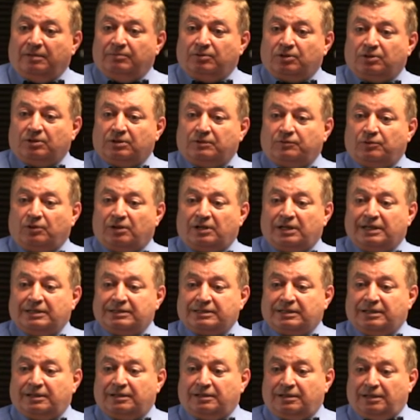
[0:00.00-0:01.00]
Because if you're
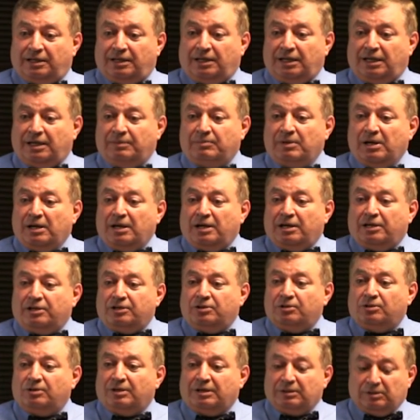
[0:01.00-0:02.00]
asking name,
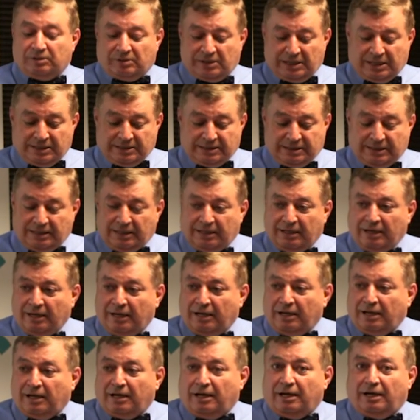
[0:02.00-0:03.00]
you're already
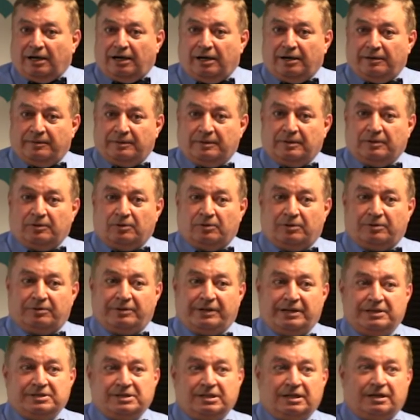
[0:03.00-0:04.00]

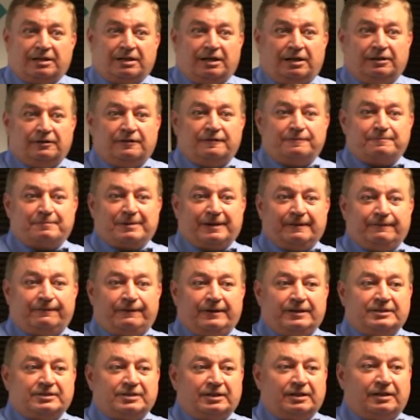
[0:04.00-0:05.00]
kind of
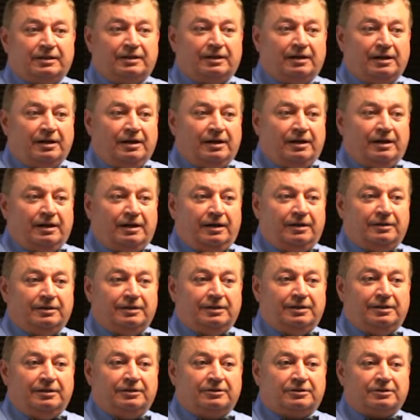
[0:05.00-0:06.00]
professing an
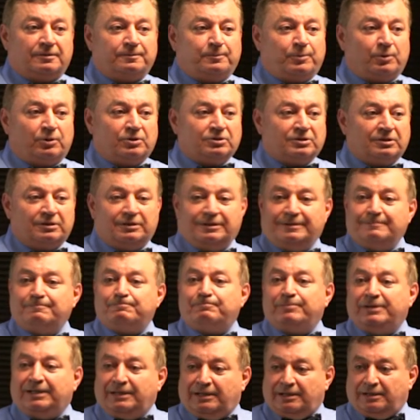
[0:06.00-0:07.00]
interpersonal
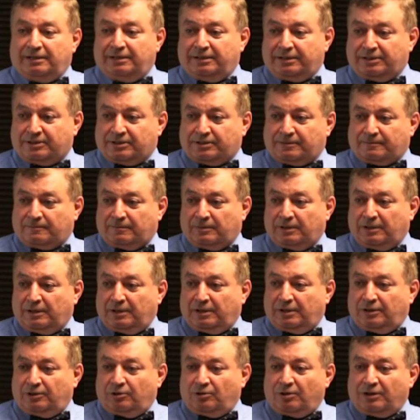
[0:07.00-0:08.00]
imperialism.
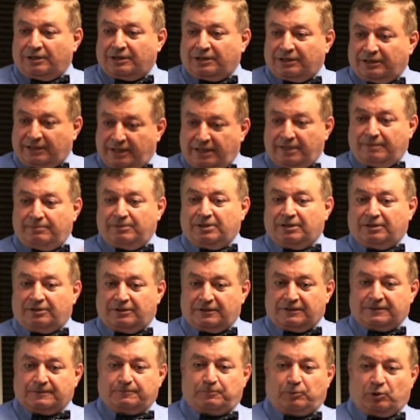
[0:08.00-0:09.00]
You are claiming
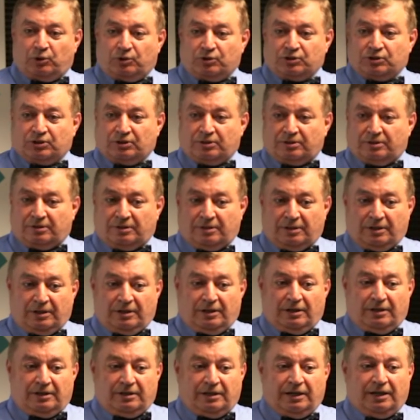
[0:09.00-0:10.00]
this person,
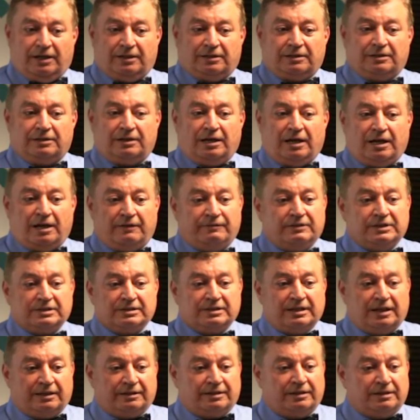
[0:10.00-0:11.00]
that love
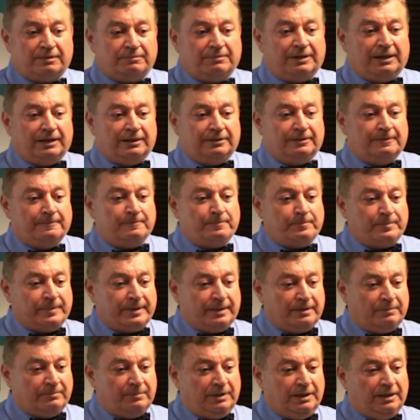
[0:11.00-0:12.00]
is nothing but
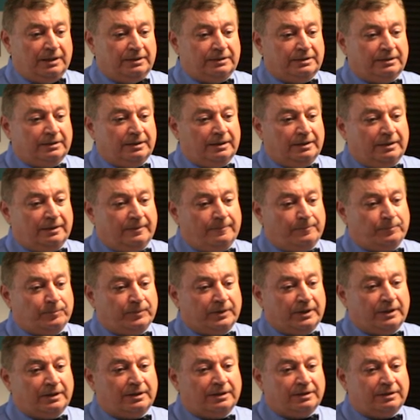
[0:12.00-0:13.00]
a
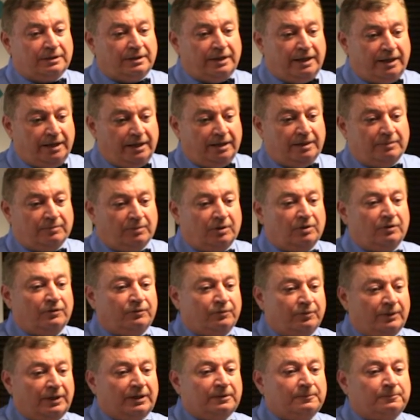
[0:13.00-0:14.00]
claim
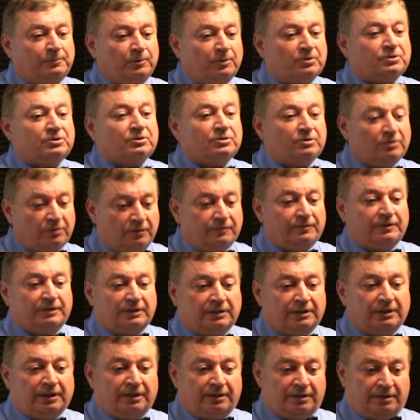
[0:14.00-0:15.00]
of one person over
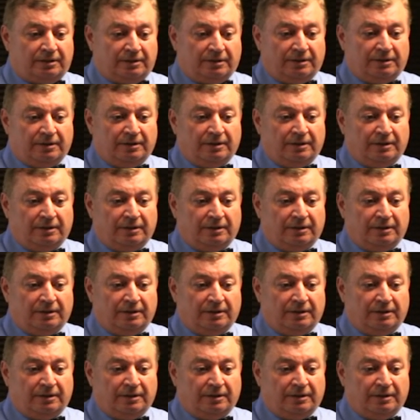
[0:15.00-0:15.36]
another.